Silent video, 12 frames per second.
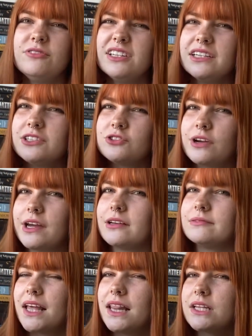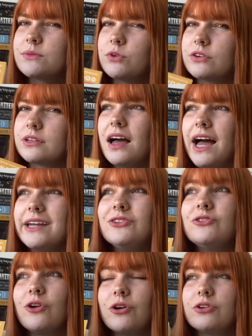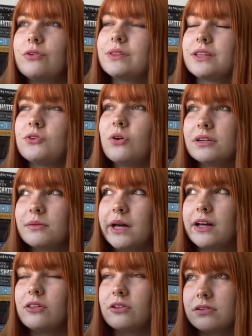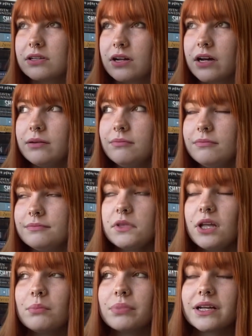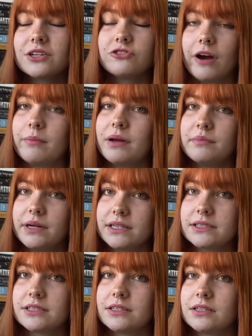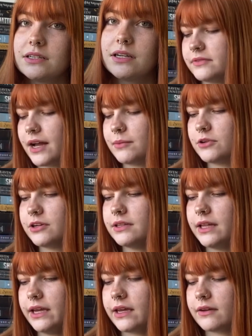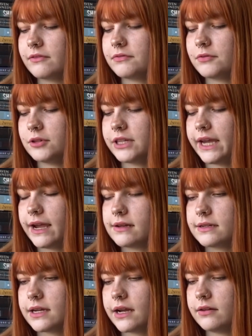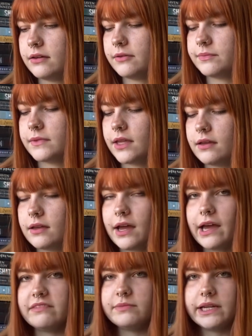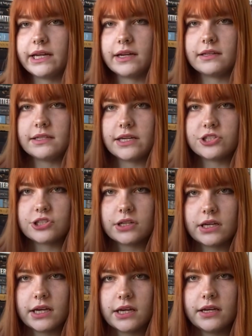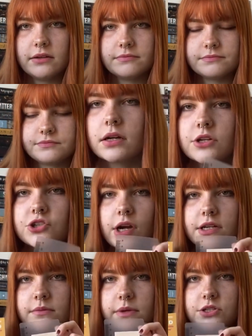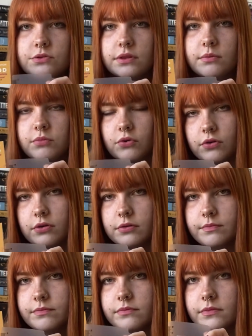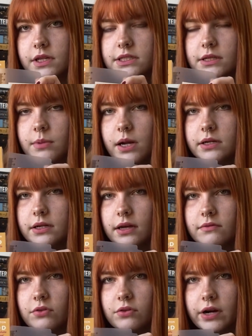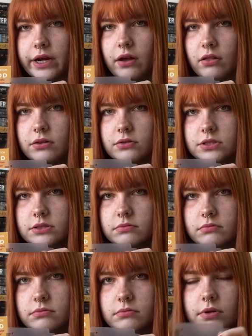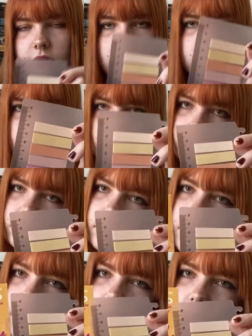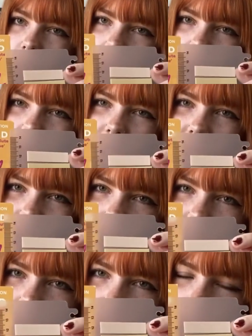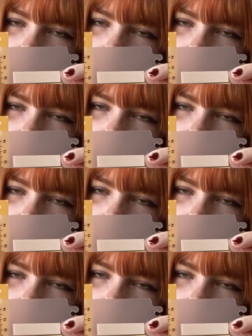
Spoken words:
really enjoy it in this book. I don't know what they're talking about a lot of the time, but I try my best. I'm gonna like fully annotate it. I have my annotation key. I tried to match it with the book, except I didn't have all the right colors, but I feel like